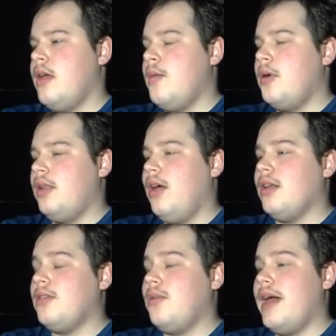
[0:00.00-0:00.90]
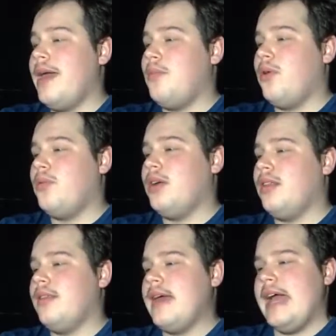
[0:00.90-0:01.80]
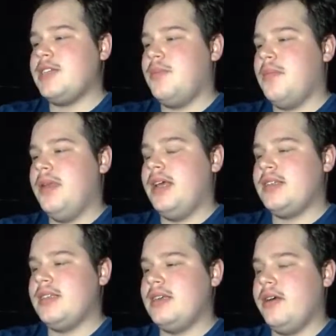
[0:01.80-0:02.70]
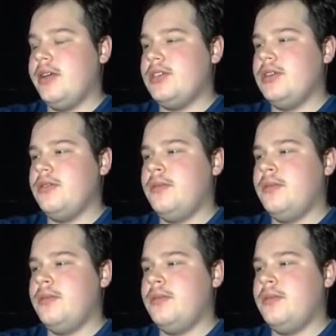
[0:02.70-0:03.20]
But along the way, more wooden thatch might be necessary too.